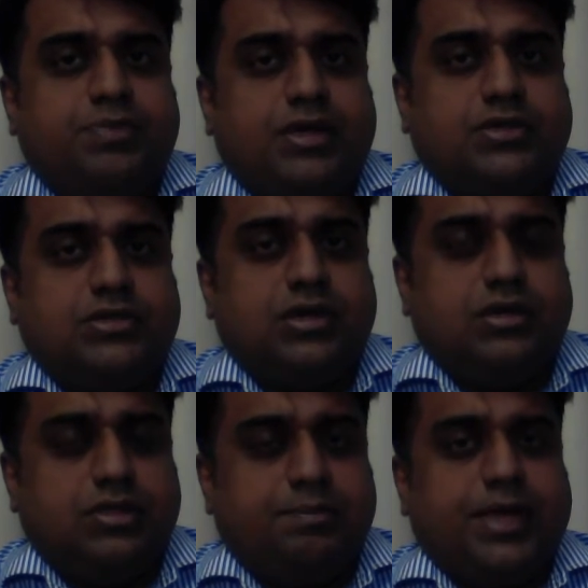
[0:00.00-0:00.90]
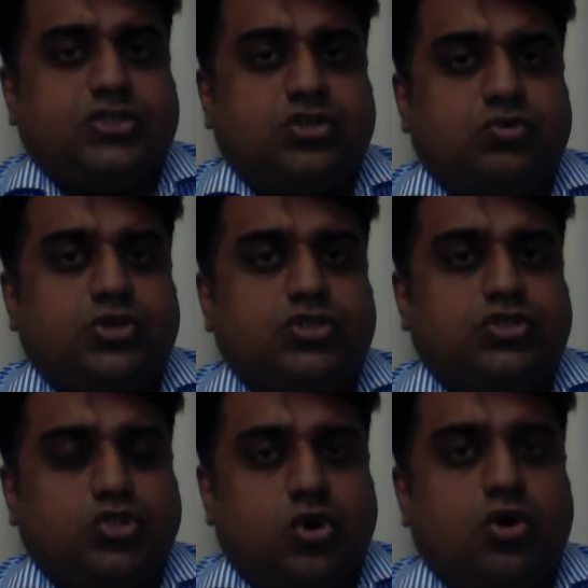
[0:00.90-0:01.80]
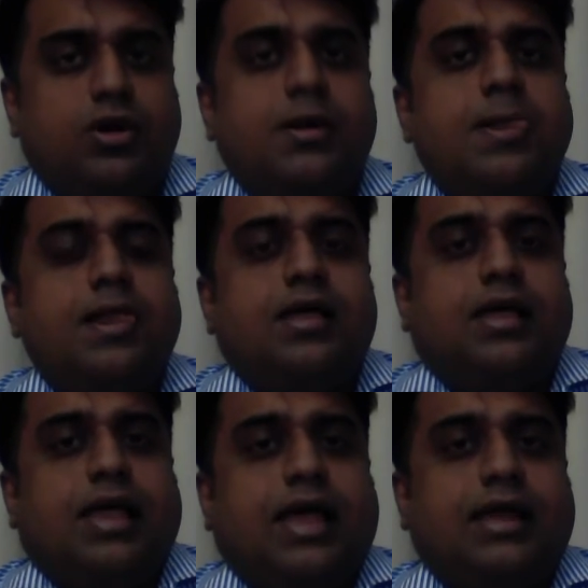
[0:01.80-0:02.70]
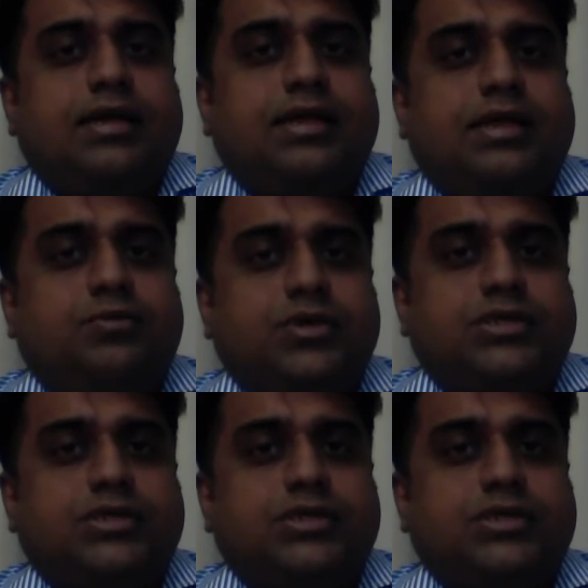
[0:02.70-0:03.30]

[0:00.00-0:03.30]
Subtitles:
the pastor was John, and he